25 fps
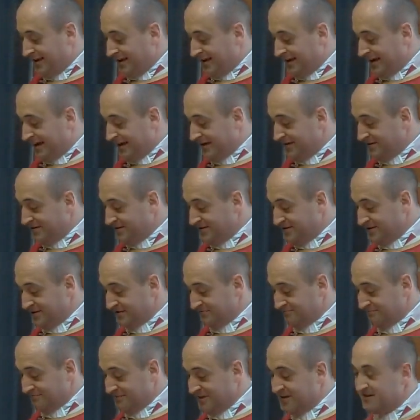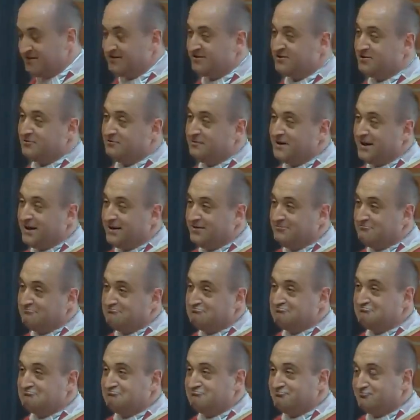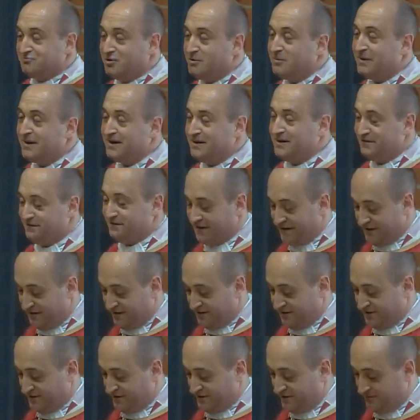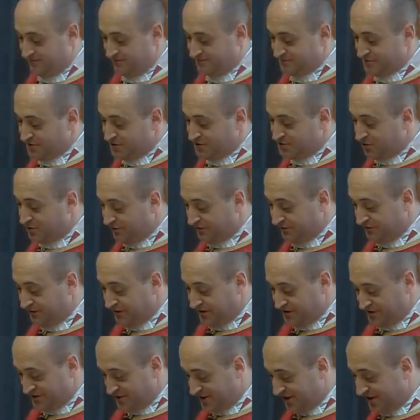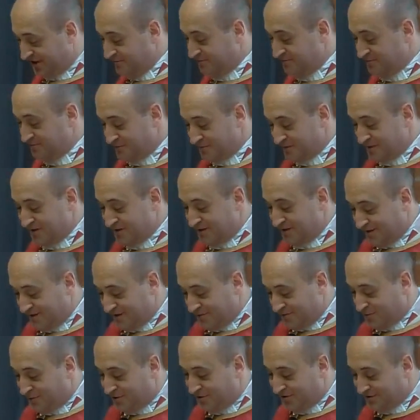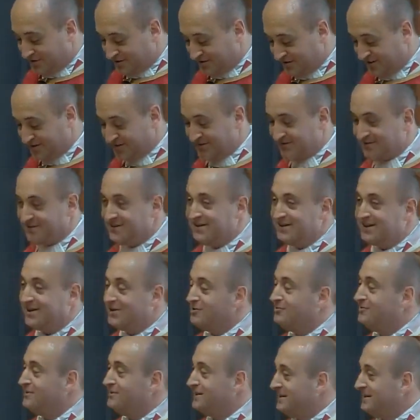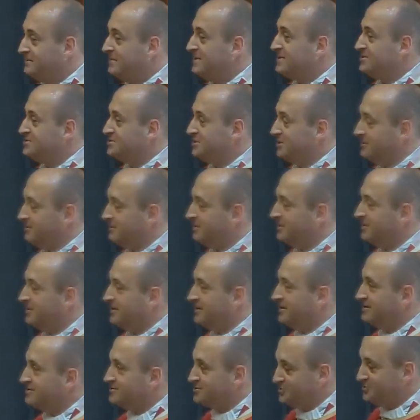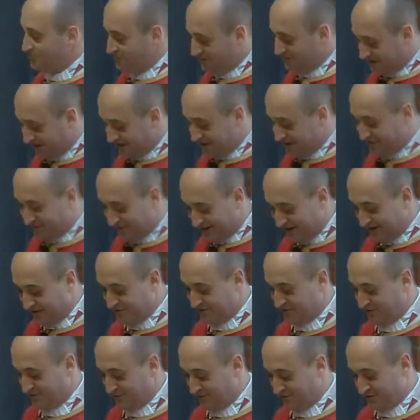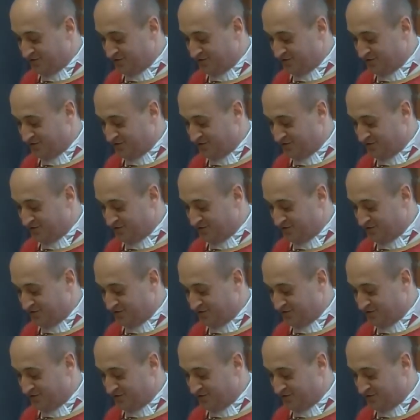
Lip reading: and these two men remained faithful. John Fisher was the only bishop to stay faithful